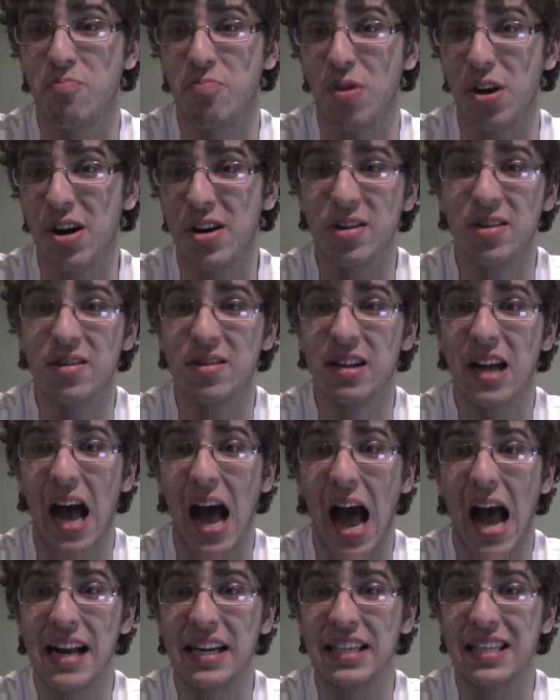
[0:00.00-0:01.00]
but
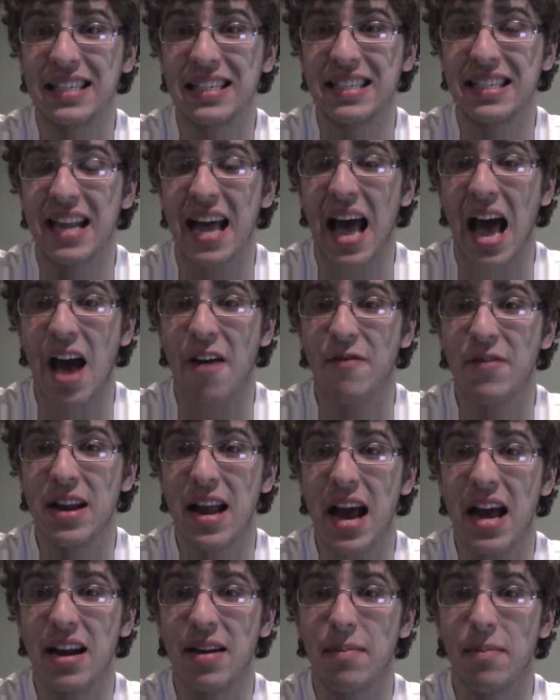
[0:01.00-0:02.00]
I just haven't
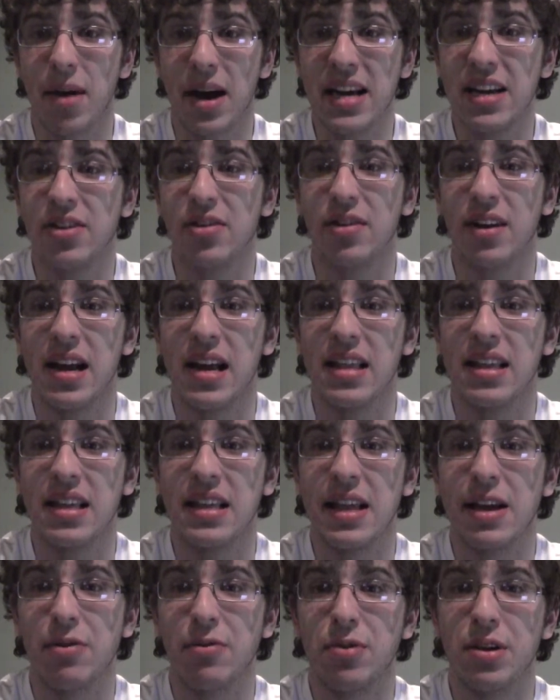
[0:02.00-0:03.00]
had a mic or
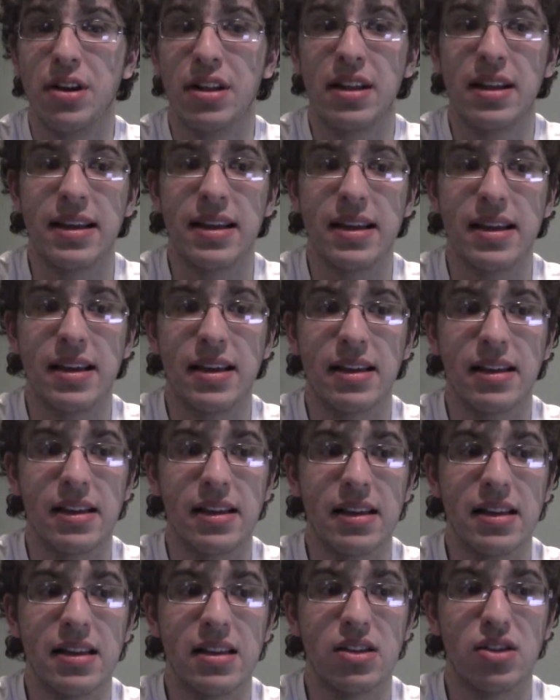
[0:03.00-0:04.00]
anything that really
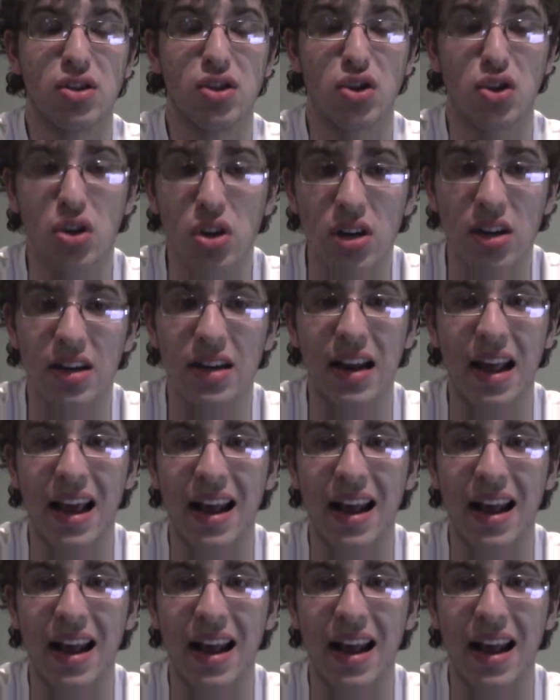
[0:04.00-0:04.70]
is good,